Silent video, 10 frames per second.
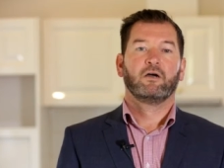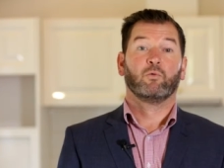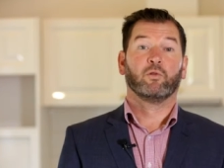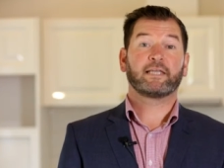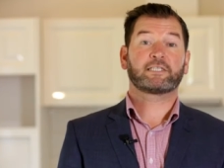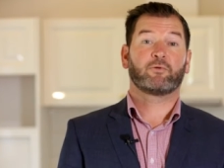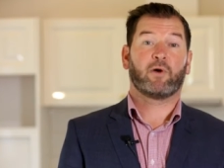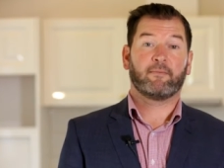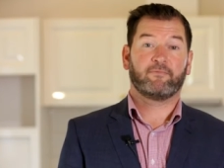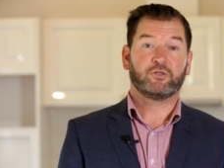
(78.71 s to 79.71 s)
Well, that's the
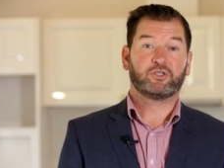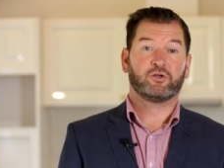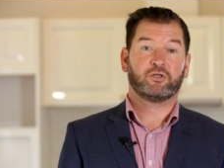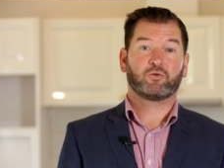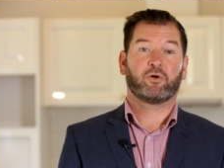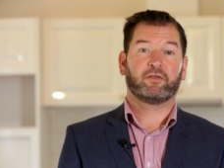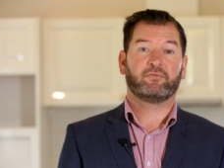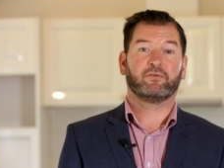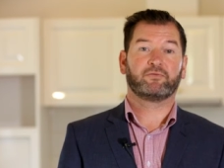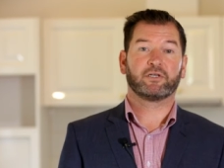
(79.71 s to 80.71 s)
wrap for June
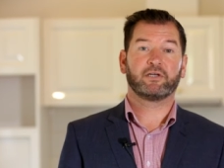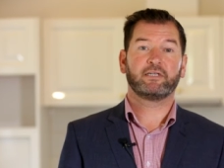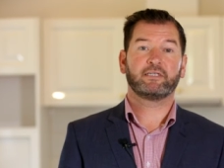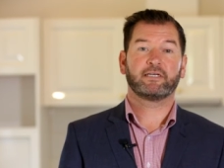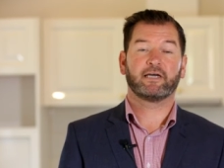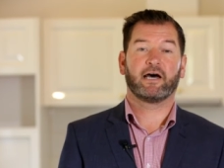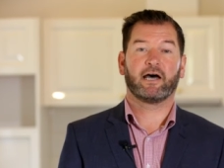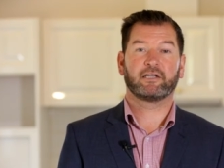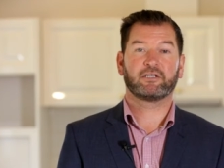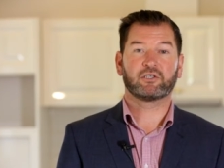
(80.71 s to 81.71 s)
2015.
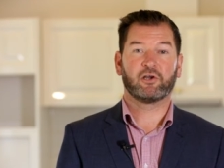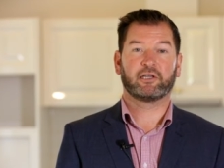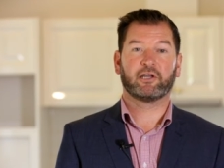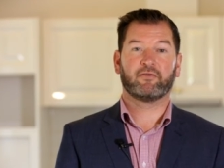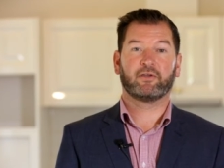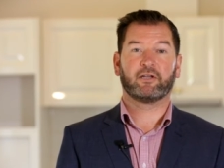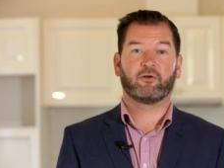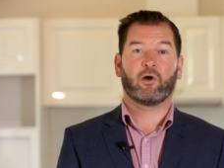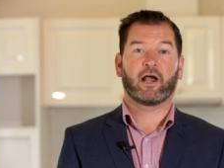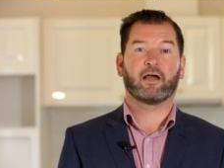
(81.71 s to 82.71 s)
Uh, certainly don't forget to
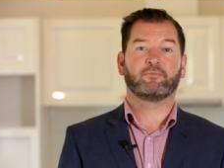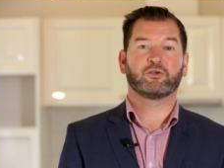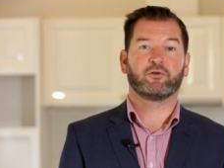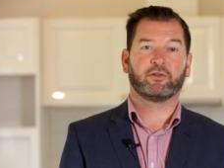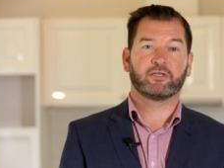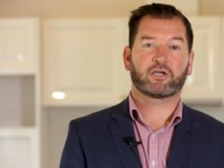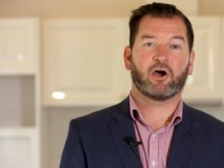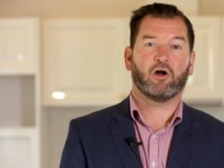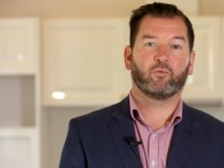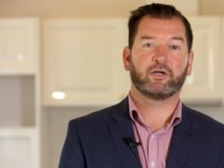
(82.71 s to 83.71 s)
rug up during these
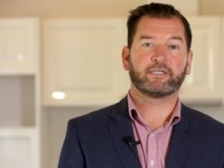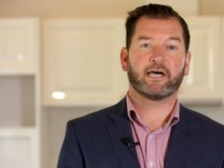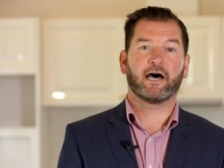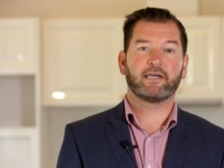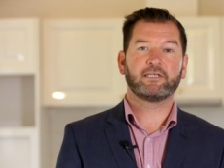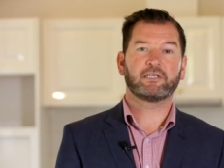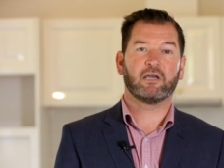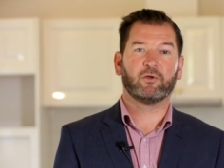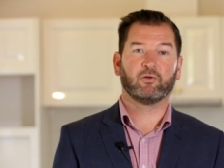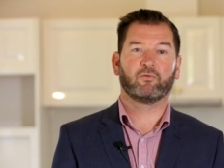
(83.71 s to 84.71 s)
cold winter days,
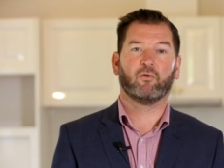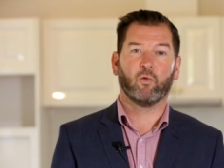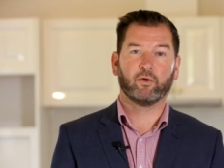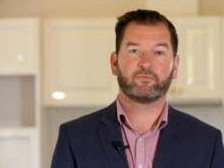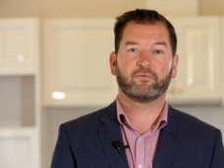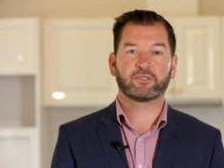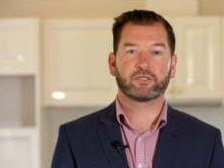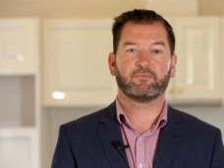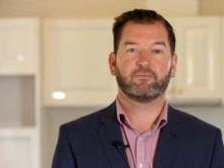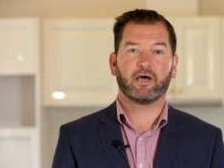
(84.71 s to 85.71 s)
and we look forward for
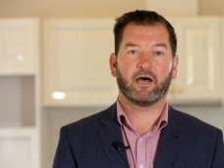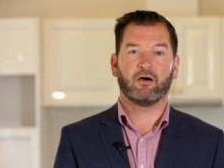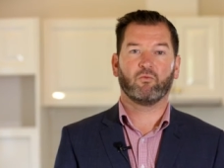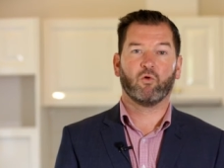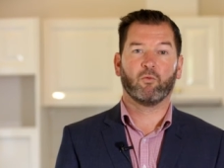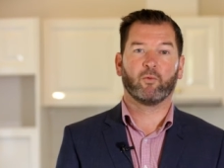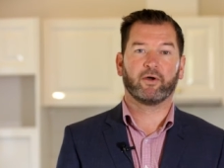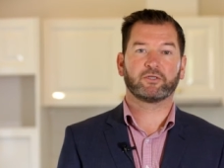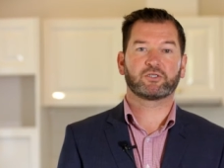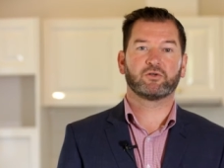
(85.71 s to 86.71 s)
some uh, warmer
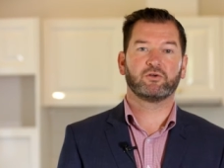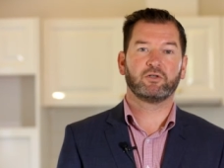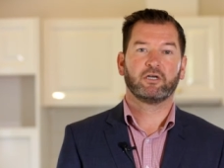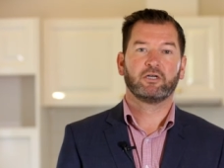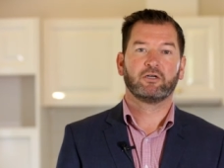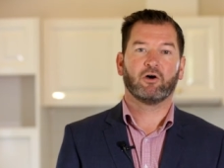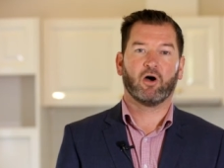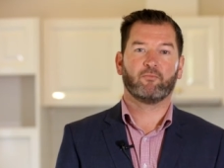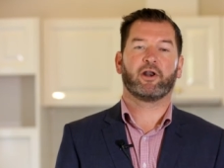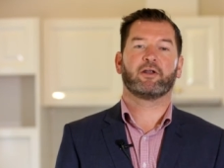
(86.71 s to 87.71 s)
weather soon.
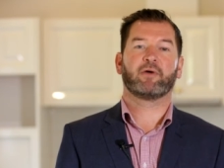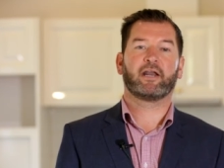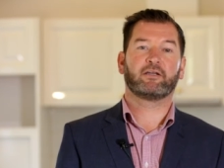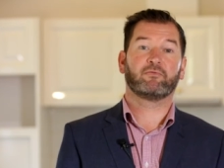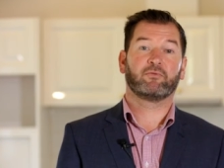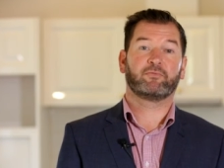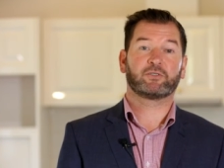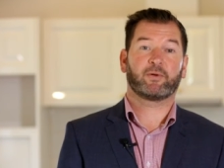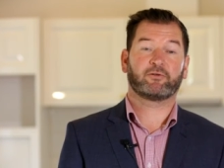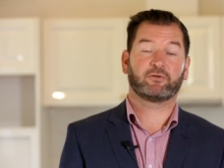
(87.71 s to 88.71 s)
I'm Brendan Madigan from
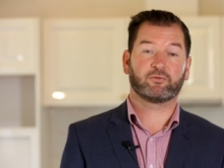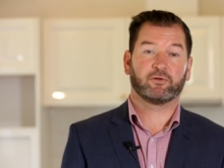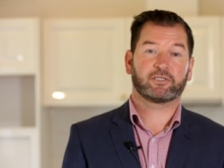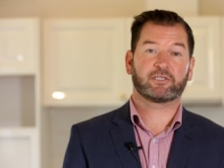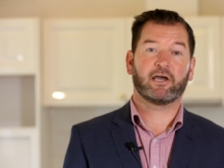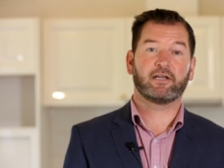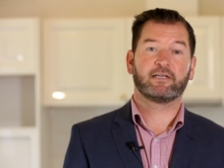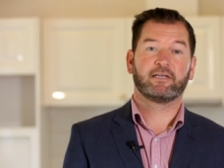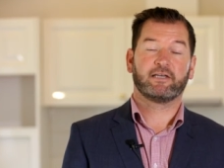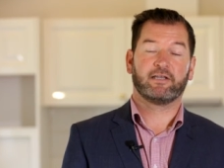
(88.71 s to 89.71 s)
Fitzpatricks Real Estate,
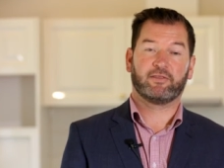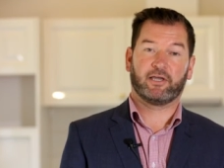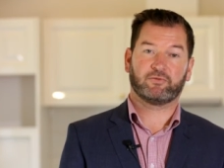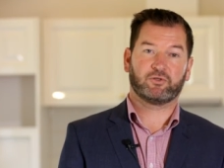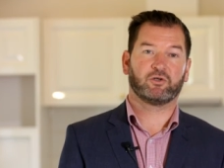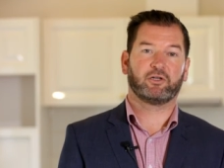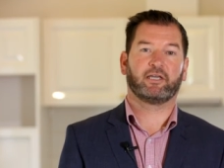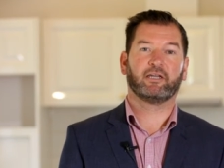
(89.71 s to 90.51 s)
and thanks for tuning